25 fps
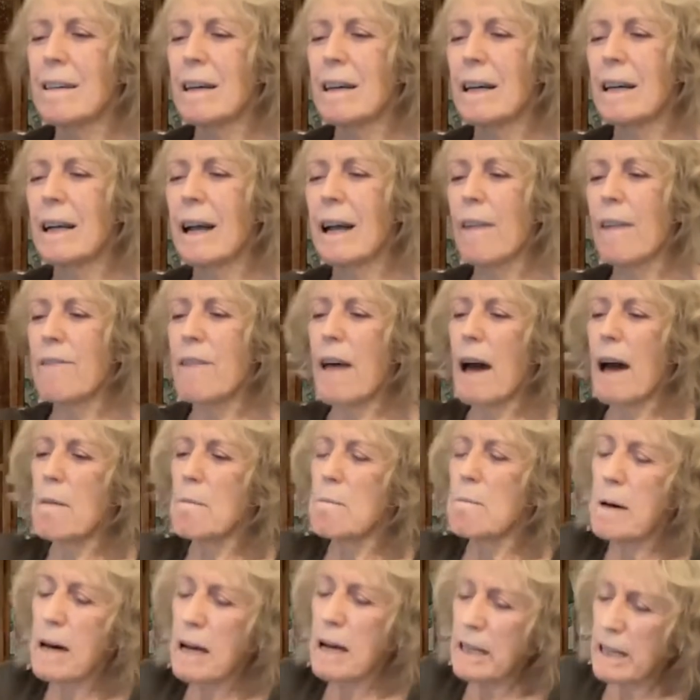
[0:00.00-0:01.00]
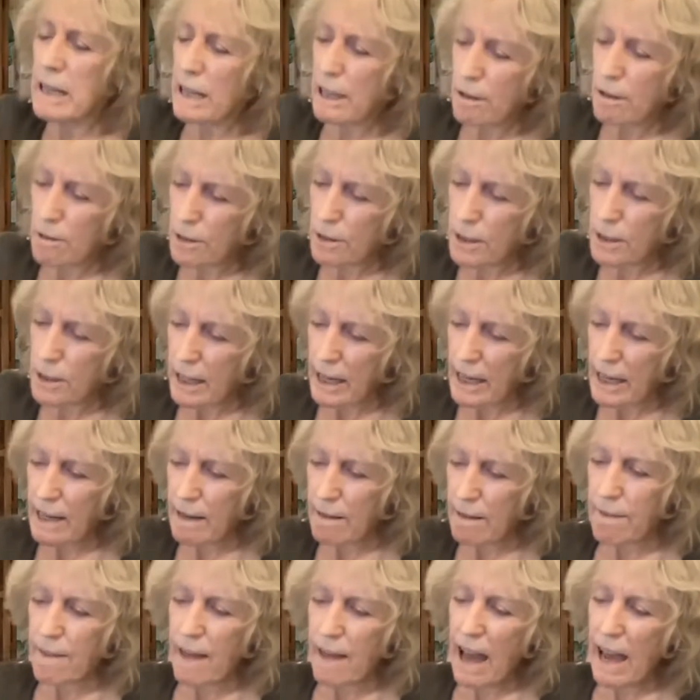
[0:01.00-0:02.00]
I got that money you sent,
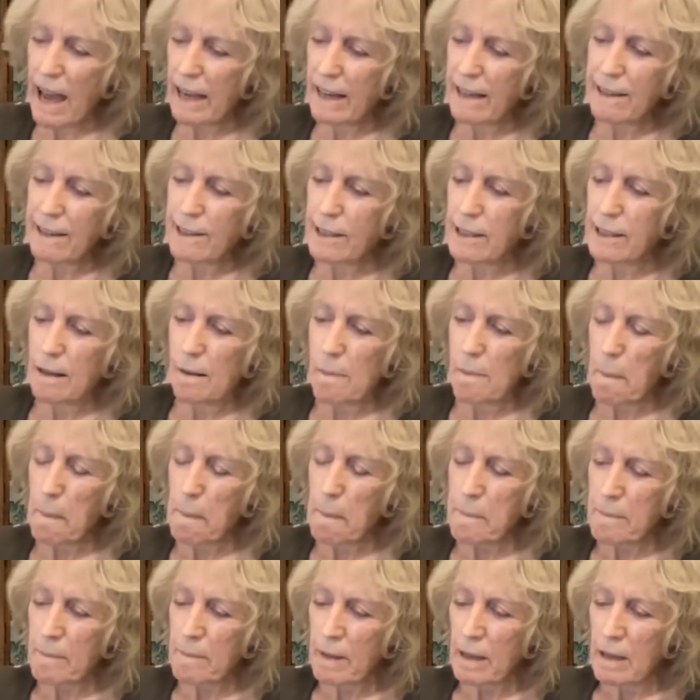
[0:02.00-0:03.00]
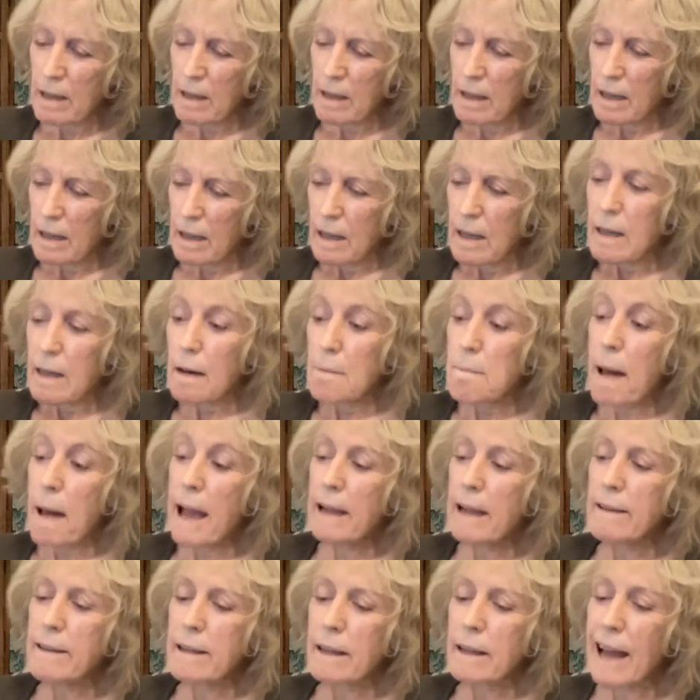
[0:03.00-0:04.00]
thanks. I
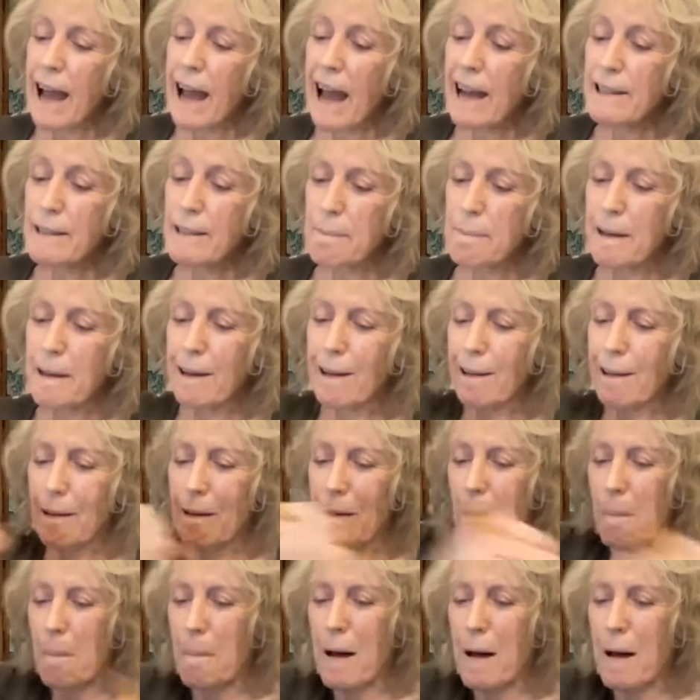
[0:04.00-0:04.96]
paid the gas bill.